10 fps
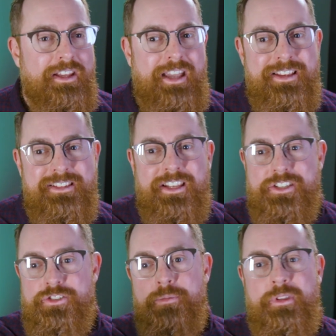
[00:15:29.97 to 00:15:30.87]
casting an
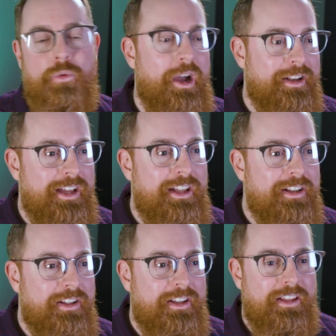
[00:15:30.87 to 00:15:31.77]
extremely wide
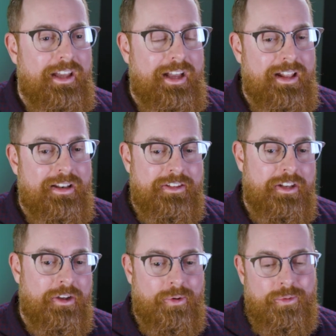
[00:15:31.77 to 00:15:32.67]
net and,
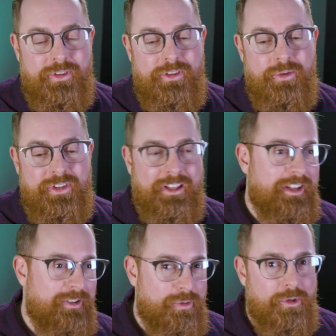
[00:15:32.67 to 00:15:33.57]
using
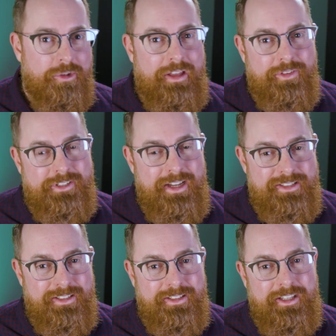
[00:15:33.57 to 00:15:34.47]
like Google
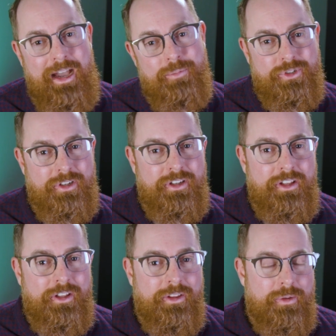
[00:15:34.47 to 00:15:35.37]
advertising to capture
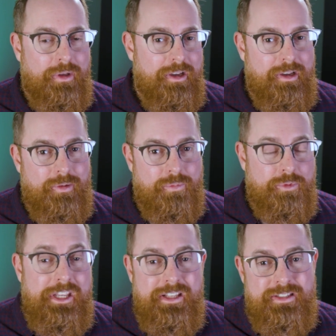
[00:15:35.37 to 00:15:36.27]

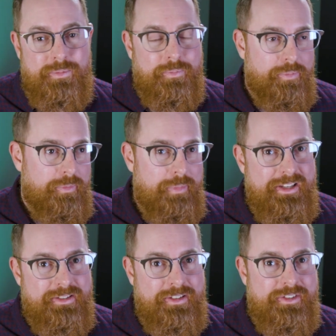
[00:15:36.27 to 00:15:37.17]
leads
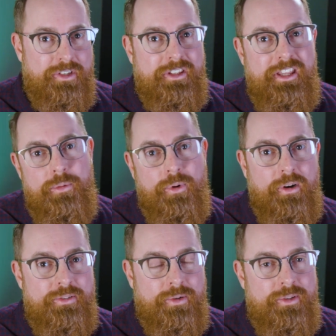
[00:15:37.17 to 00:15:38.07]
based on certain
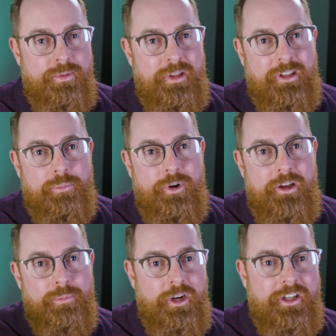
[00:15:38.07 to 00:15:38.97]
keywords, or doing like
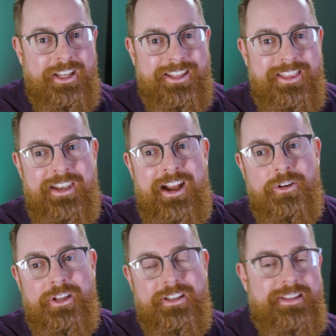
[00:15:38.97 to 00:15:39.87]
broad marketing and then
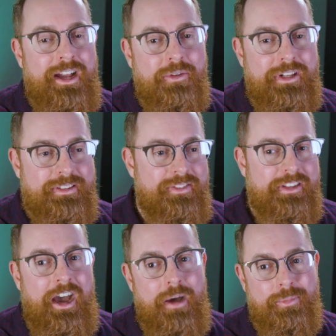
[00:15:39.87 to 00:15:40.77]
narrowing it down. It does
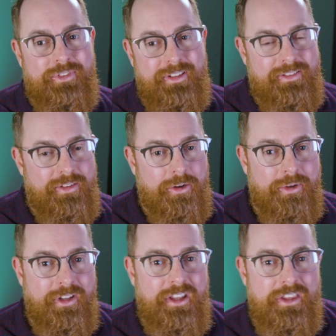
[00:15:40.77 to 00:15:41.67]
the opposite.
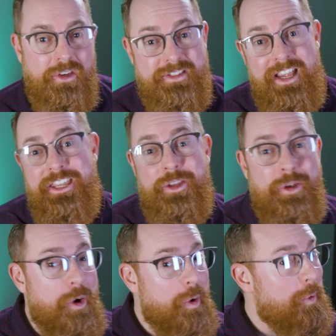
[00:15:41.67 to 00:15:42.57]
So you're
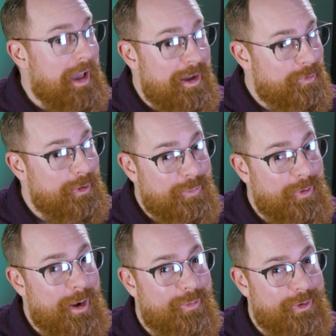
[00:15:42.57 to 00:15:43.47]
saying, every
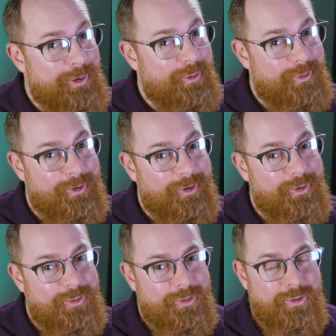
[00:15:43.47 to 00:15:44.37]
property
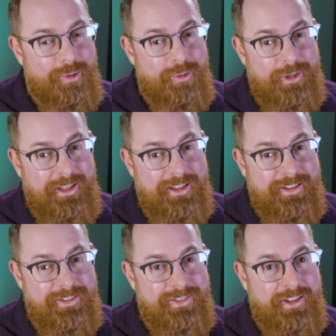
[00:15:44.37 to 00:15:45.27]
owner who
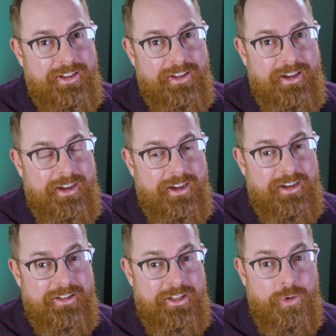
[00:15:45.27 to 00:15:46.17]
is,
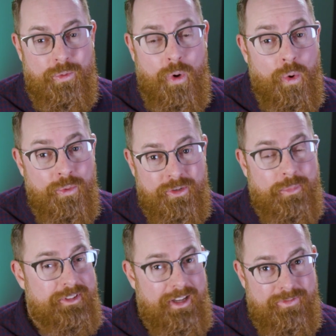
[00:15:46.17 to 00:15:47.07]
who owns a
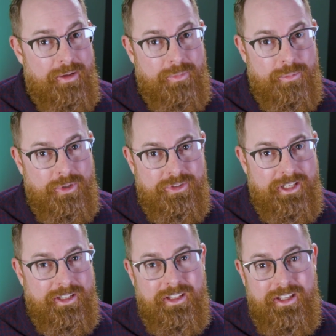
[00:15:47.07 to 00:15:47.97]
multifamily
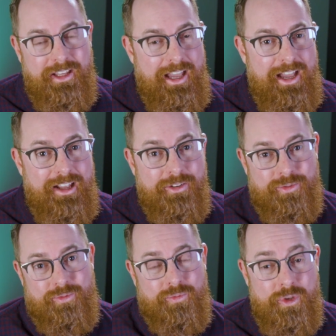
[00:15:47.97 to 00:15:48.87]
building,
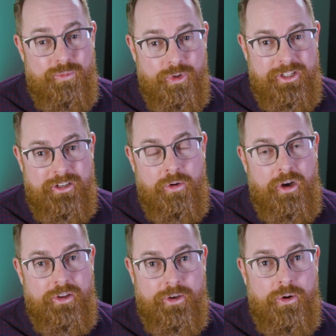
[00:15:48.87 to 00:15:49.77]
and you really know
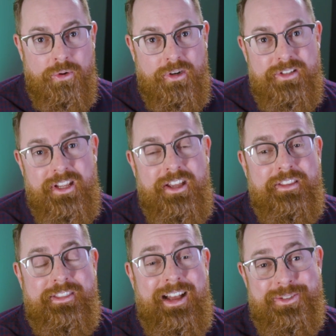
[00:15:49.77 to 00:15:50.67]
all the owners.
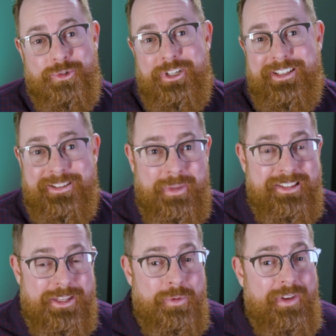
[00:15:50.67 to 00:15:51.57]
That's really
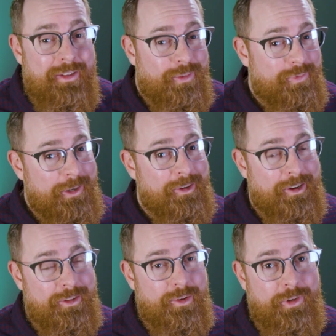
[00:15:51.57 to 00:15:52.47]
means that you've got your
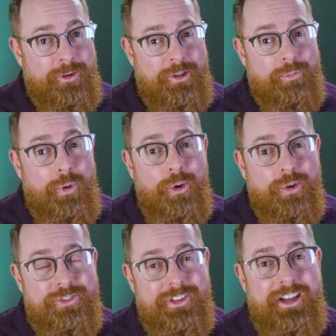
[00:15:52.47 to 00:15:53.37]
finger on the
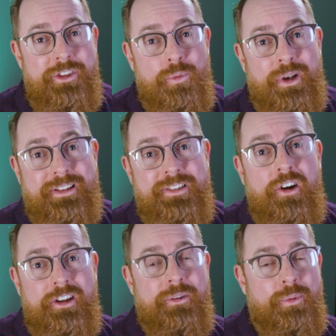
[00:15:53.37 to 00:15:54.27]
pulse, and you want to
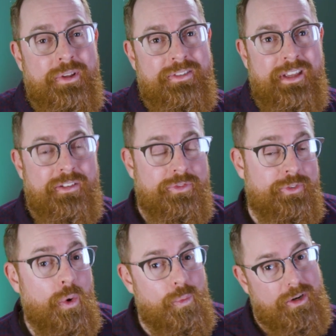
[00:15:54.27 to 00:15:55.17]
target ones that
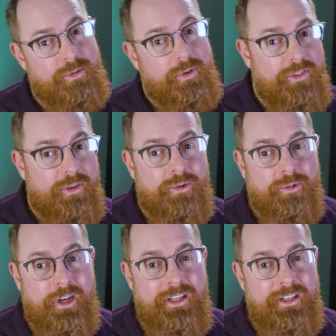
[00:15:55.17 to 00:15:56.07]
don't work with you,
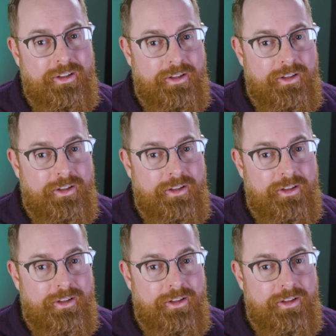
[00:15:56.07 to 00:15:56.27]
right?